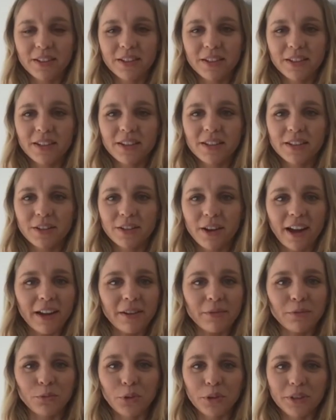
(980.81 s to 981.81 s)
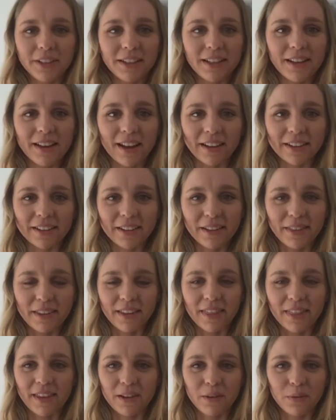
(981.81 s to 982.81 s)
So, I'm really lucky that
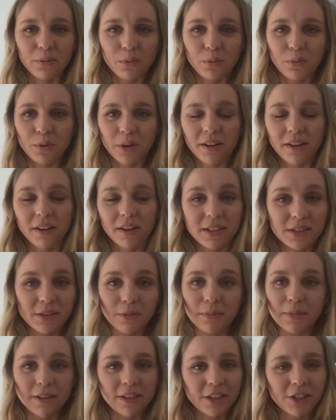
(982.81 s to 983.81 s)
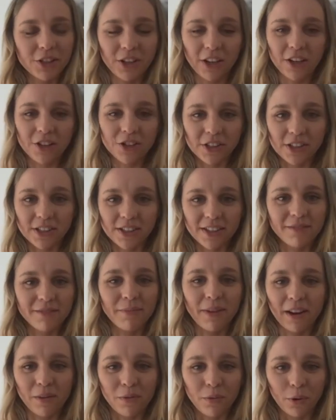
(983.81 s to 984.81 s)
there were not so many changes in
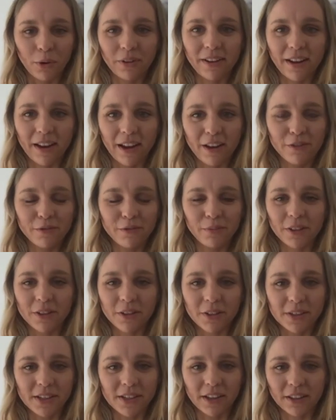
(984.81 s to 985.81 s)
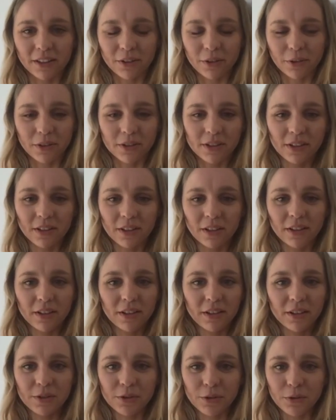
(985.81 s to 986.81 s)
my work life because I could
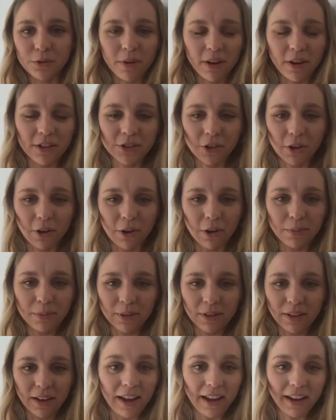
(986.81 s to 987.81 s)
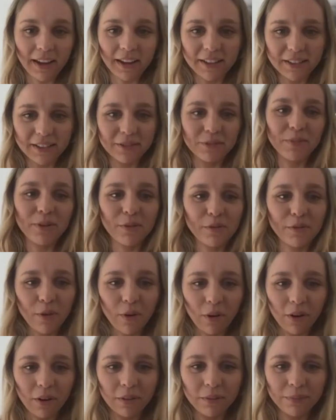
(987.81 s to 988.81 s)
do my job like
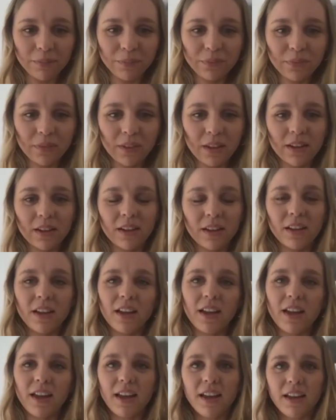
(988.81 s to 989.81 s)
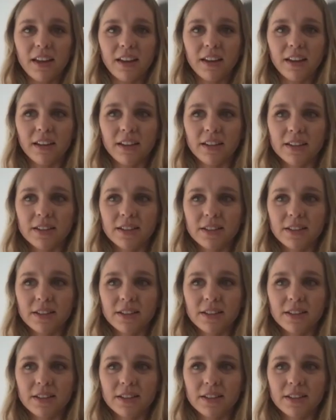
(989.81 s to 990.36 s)
before. And